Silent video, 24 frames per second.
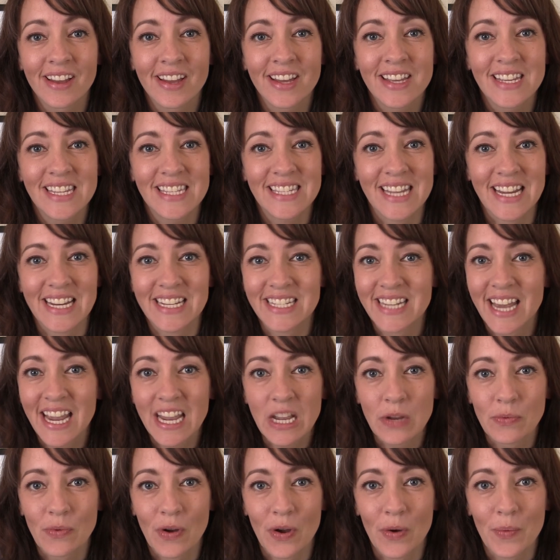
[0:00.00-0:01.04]
Say
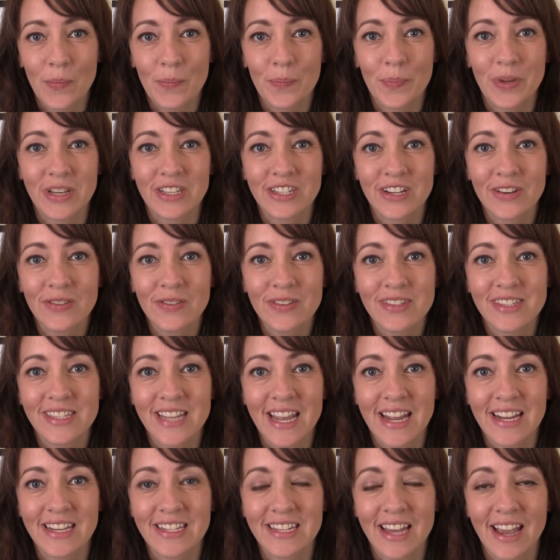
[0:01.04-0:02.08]
tightrope, but don't
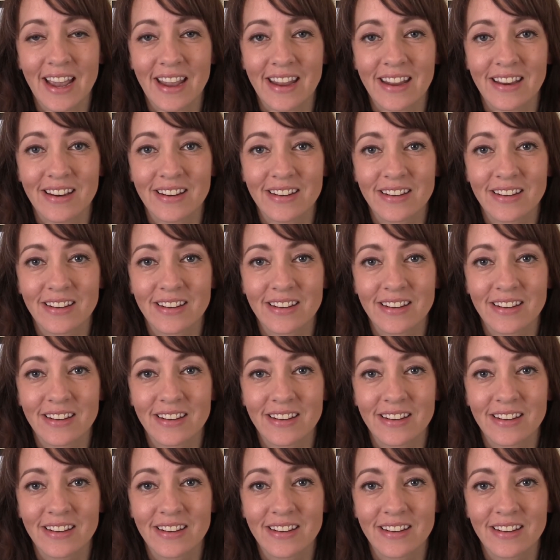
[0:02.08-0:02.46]
say tight.